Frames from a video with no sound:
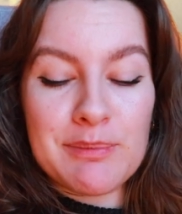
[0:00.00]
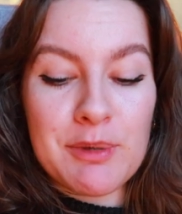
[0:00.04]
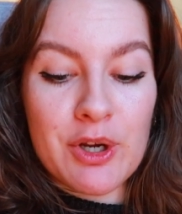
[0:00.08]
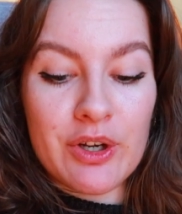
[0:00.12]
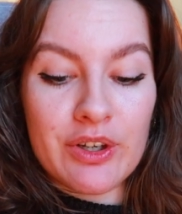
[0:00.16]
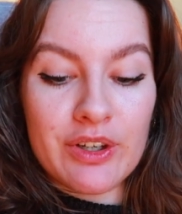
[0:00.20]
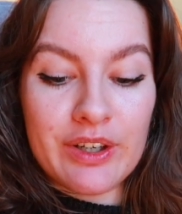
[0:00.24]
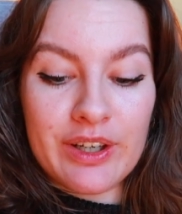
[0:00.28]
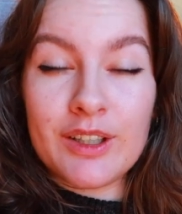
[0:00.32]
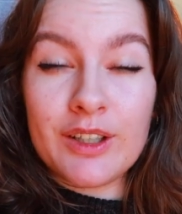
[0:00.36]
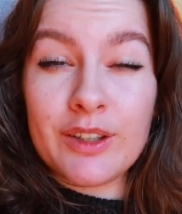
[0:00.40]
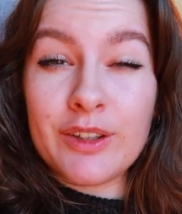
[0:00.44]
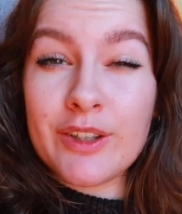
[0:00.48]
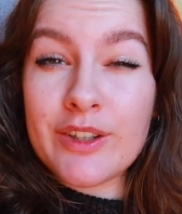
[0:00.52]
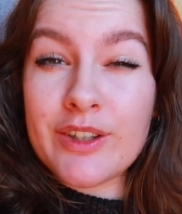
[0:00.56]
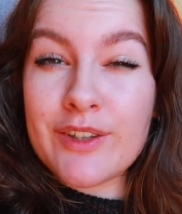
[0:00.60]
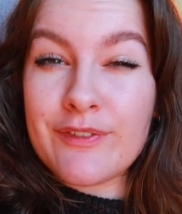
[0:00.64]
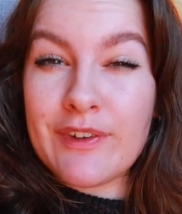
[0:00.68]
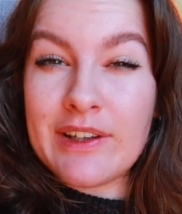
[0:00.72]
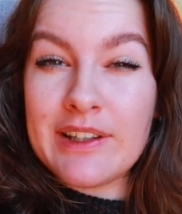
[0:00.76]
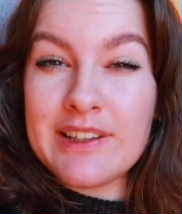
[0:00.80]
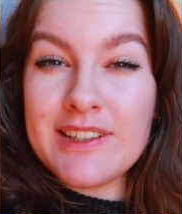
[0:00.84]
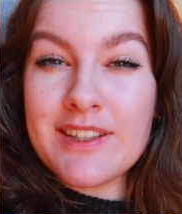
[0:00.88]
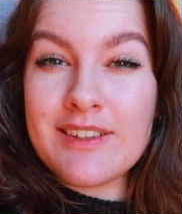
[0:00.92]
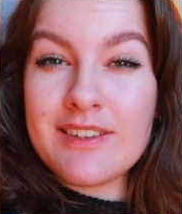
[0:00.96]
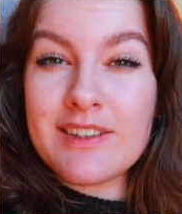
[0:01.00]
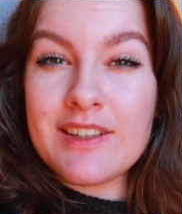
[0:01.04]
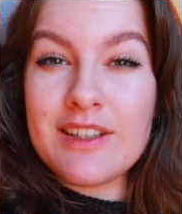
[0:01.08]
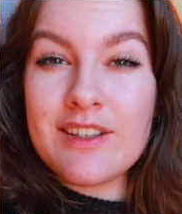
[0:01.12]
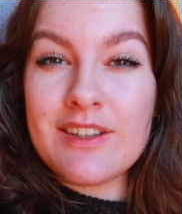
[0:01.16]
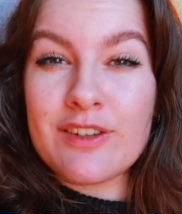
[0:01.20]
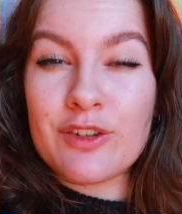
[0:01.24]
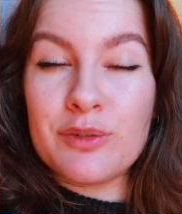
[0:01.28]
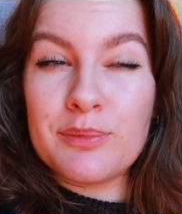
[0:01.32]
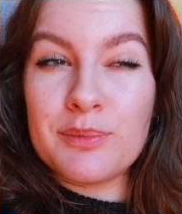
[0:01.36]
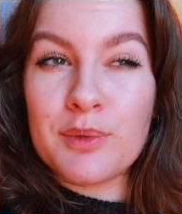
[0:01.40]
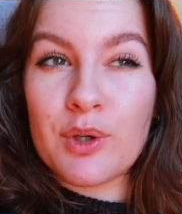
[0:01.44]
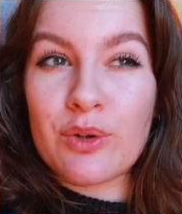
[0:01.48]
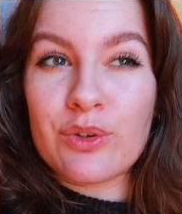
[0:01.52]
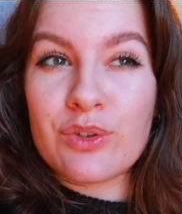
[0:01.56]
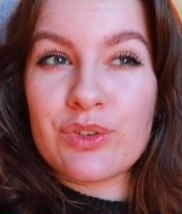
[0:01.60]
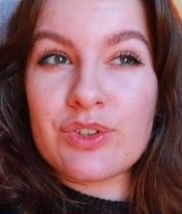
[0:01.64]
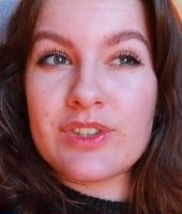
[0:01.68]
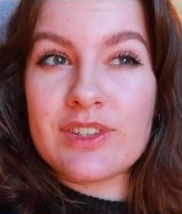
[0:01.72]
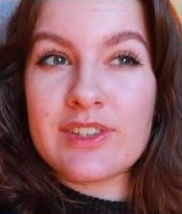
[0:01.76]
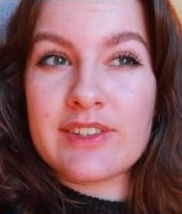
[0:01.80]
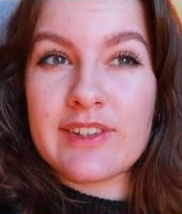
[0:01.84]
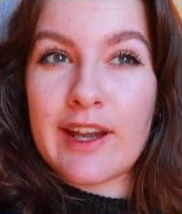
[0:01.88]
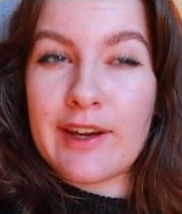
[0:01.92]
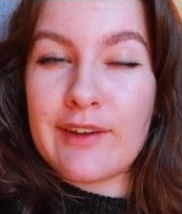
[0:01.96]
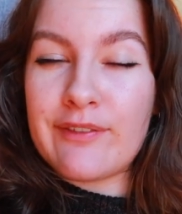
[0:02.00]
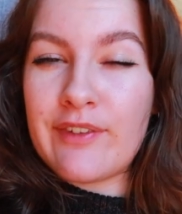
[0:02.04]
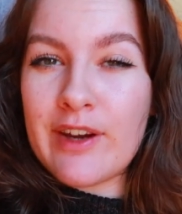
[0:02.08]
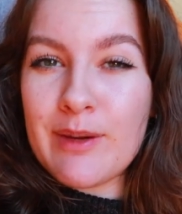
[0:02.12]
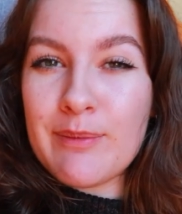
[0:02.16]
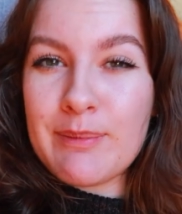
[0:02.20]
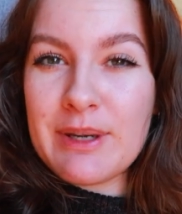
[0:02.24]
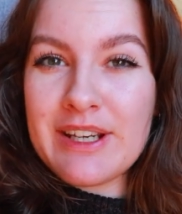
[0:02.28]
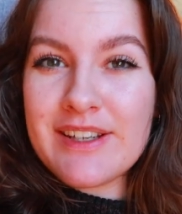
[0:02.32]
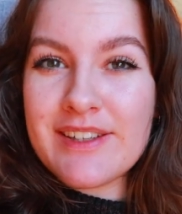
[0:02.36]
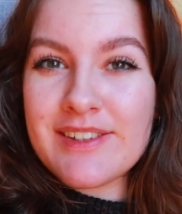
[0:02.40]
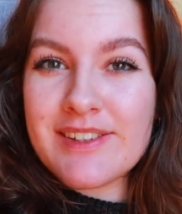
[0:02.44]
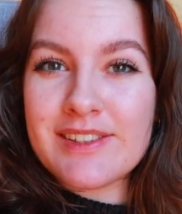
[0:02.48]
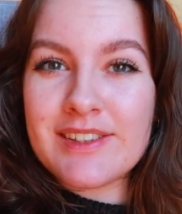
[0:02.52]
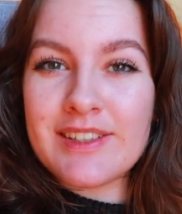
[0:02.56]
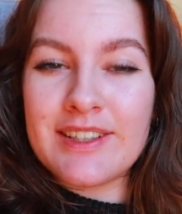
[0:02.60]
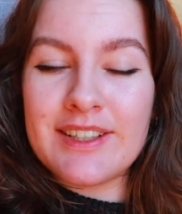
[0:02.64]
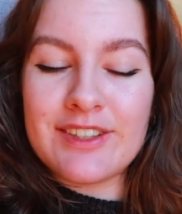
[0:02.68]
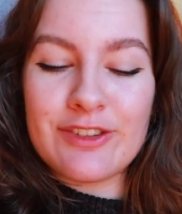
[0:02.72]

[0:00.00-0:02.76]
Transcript: book, although the fantasy is almost sci-fi based,